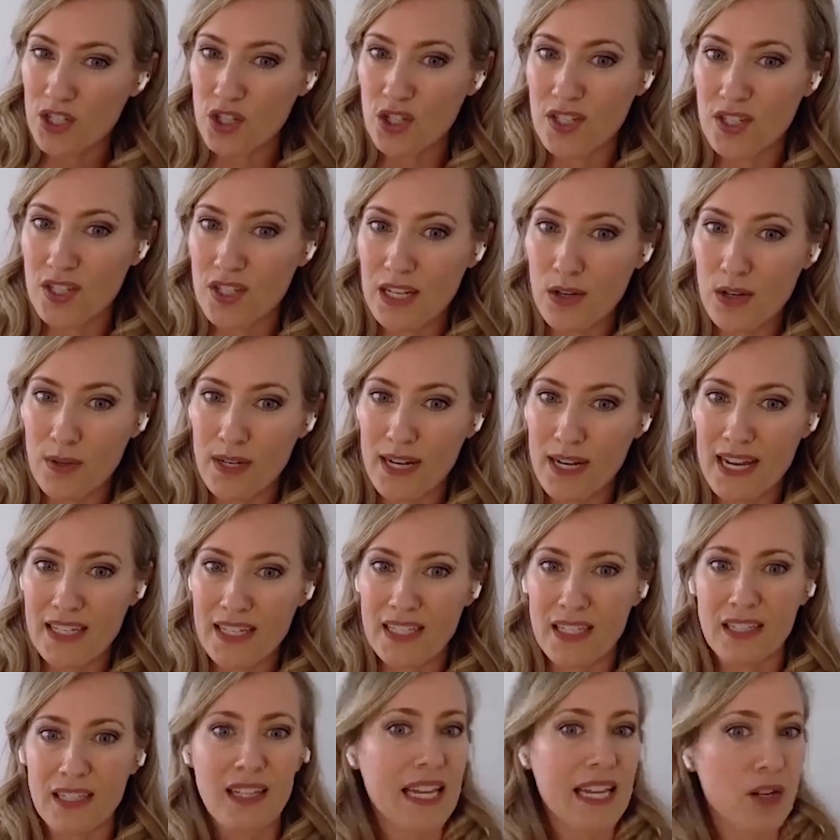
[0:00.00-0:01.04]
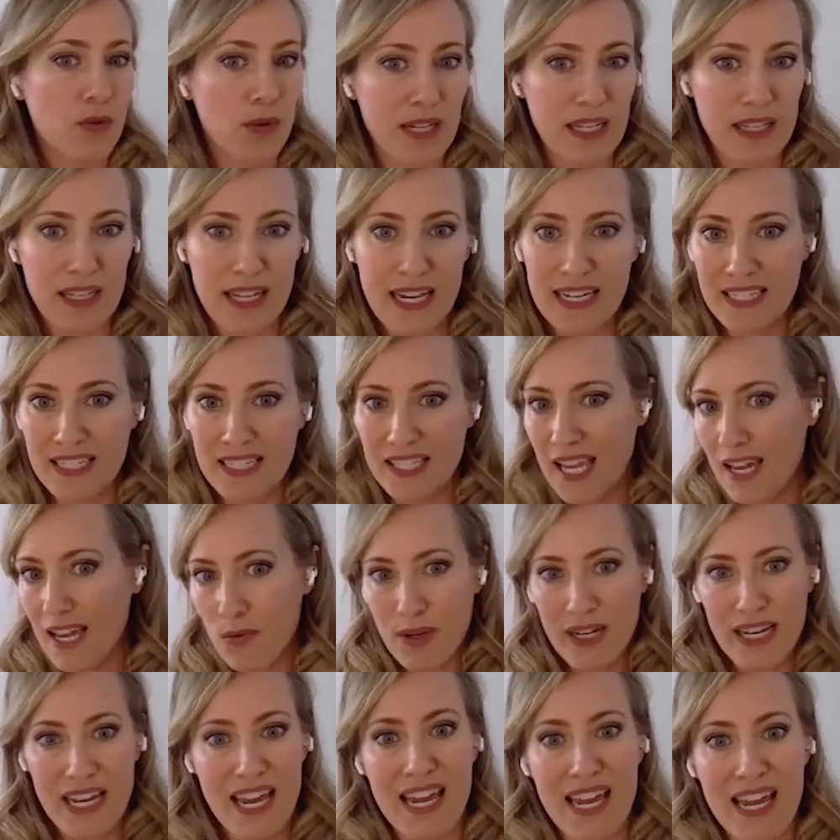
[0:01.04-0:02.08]
questions he would ask, like what he likes, hate
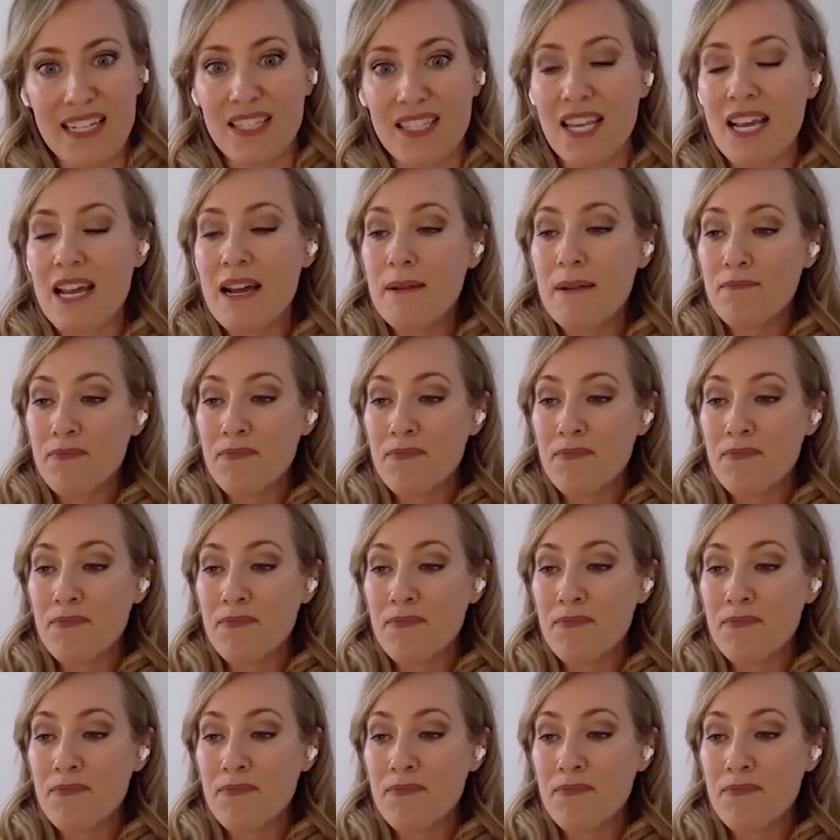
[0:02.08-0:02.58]
what he hates.